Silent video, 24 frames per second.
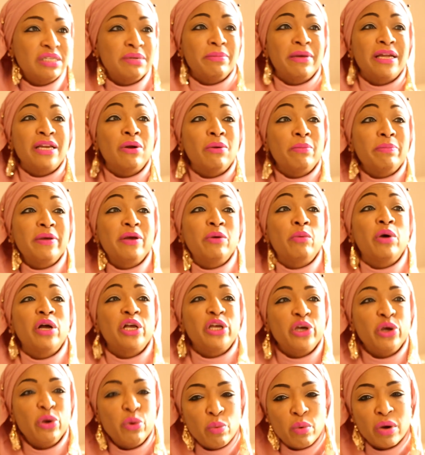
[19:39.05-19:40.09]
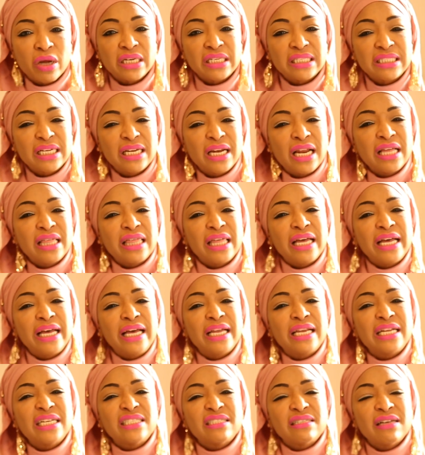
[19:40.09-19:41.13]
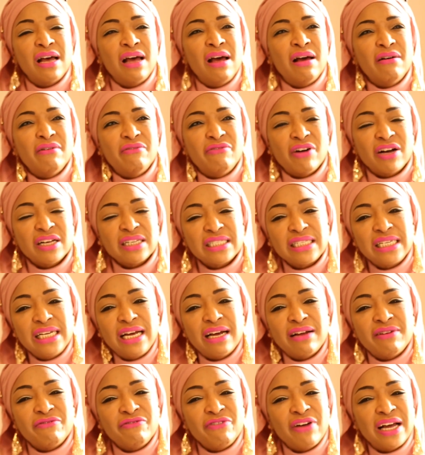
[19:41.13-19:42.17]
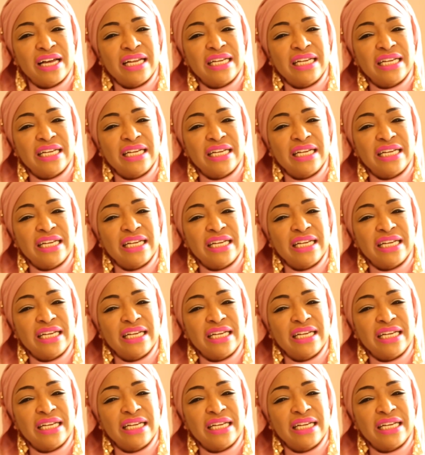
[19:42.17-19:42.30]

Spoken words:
It may not be what you want, and I think it is vastly unfair.